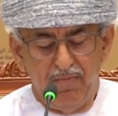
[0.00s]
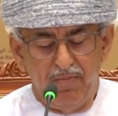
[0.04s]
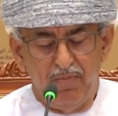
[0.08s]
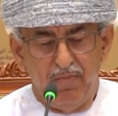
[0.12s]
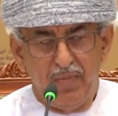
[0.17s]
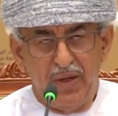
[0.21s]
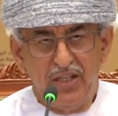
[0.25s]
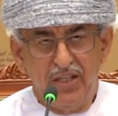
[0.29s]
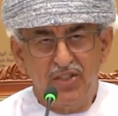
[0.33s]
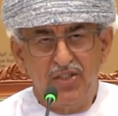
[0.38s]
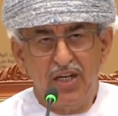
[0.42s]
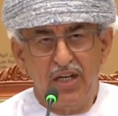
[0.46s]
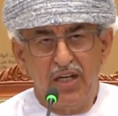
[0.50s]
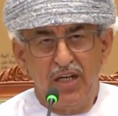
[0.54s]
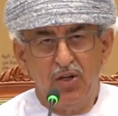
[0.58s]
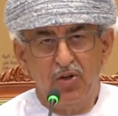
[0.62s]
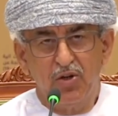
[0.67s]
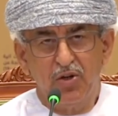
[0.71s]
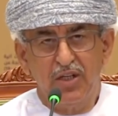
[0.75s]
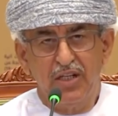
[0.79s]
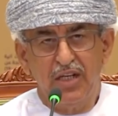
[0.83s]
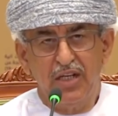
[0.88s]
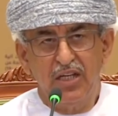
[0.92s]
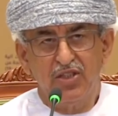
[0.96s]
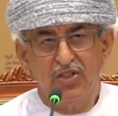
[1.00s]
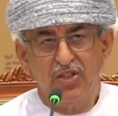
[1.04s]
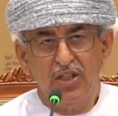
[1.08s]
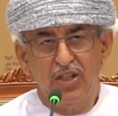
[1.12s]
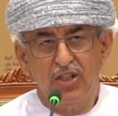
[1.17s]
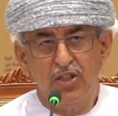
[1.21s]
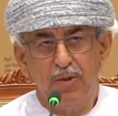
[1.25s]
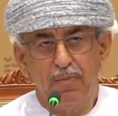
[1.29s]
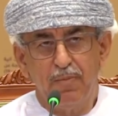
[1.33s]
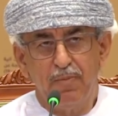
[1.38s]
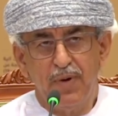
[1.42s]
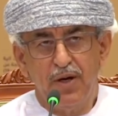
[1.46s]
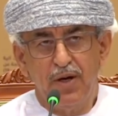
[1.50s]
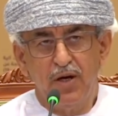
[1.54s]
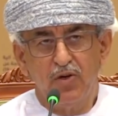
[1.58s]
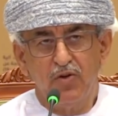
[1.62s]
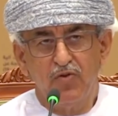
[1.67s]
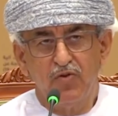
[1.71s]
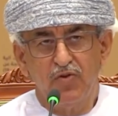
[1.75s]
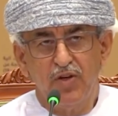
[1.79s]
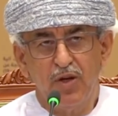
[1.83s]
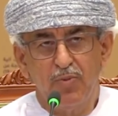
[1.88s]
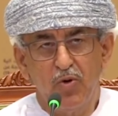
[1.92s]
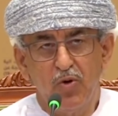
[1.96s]
basically organization, part
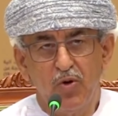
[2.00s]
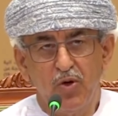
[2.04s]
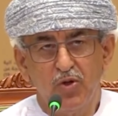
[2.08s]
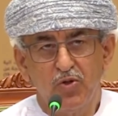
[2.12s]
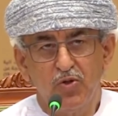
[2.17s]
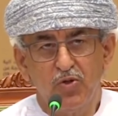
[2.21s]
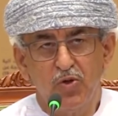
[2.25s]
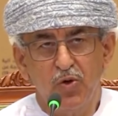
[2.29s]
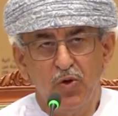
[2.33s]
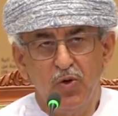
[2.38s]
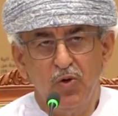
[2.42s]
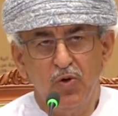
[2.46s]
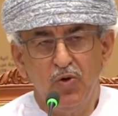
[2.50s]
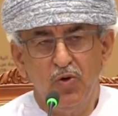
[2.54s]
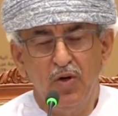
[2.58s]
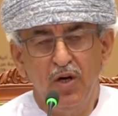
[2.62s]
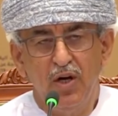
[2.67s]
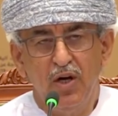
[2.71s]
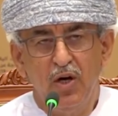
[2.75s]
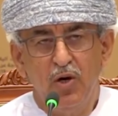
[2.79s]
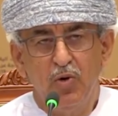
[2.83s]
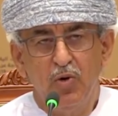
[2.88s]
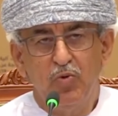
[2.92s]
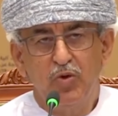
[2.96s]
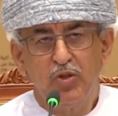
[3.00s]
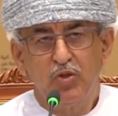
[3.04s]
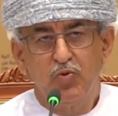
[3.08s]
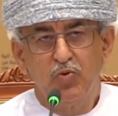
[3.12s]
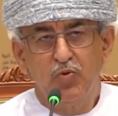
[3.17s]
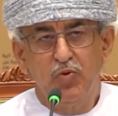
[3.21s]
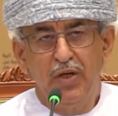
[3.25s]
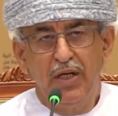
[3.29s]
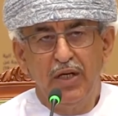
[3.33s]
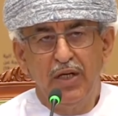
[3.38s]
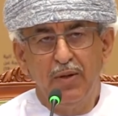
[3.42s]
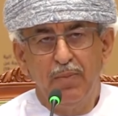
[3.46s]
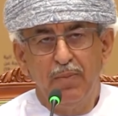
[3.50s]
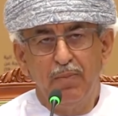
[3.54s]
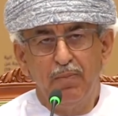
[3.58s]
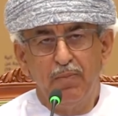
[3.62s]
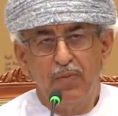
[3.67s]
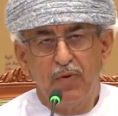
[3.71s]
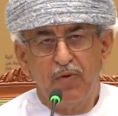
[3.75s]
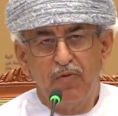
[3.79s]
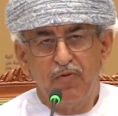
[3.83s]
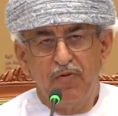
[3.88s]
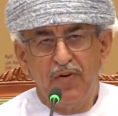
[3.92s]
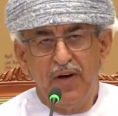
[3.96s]
of WHO, which will
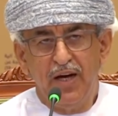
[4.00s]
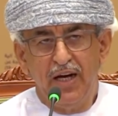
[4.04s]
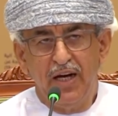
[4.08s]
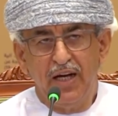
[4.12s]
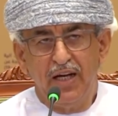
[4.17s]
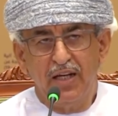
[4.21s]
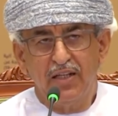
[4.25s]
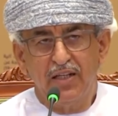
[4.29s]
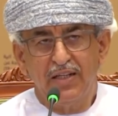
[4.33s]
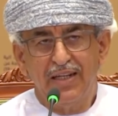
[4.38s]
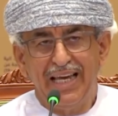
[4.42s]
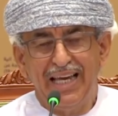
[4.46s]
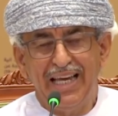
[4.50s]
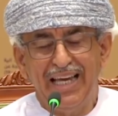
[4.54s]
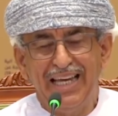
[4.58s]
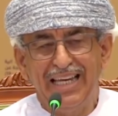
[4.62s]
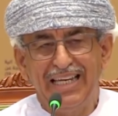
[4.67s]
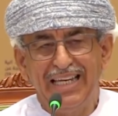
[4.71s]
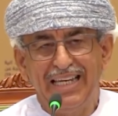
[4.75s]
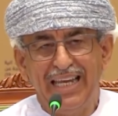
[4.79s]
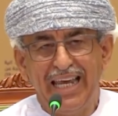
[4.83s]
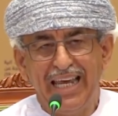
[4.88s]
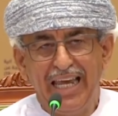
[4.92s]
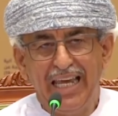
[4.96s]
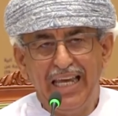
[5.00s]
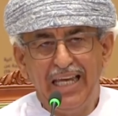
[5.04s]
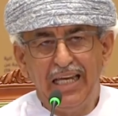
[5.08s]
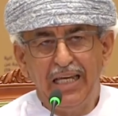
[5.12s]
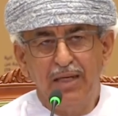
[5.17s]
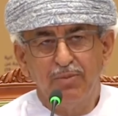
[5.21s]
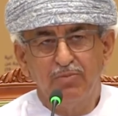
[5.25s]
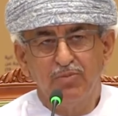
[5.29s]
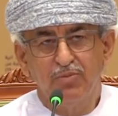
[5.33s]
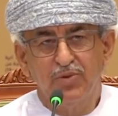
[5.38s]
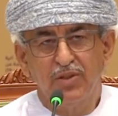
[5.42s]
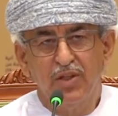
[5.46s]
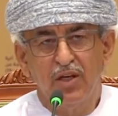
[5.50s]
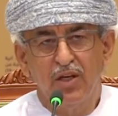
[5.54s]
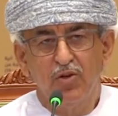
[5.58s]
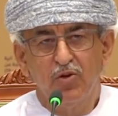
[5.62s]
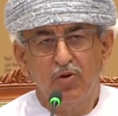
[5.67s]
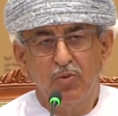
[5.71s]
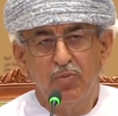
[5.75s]
provide and aims to